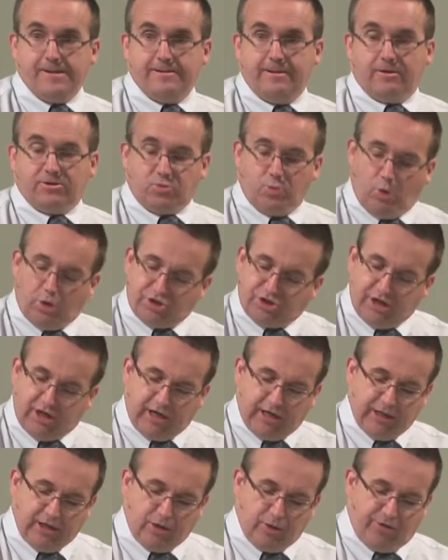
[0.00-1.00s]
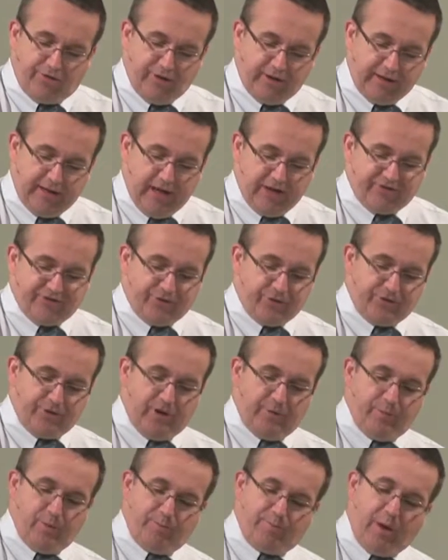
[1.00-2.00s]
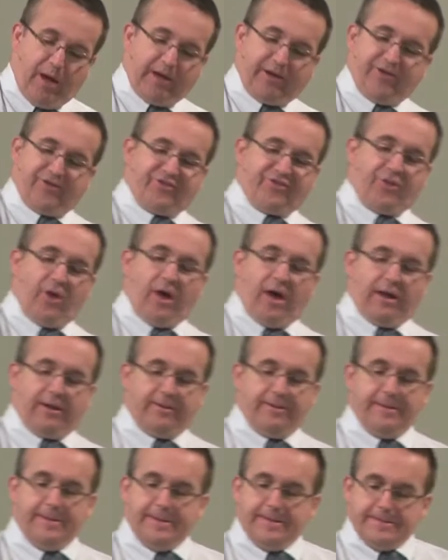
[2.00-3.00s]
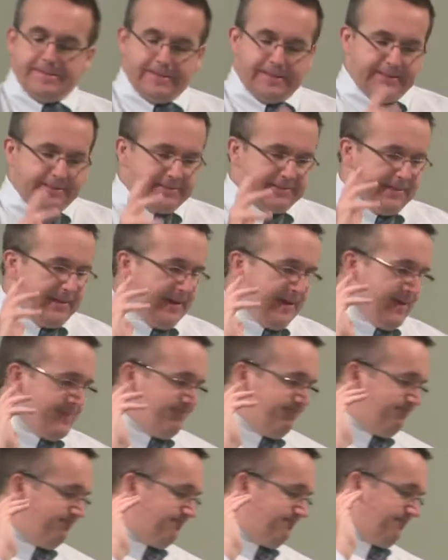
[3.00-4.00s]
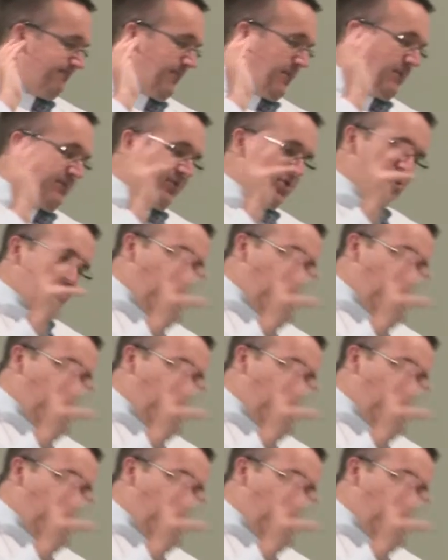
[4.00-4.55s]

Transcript: I was watching a little thing yesterday about Pakistan, and I've had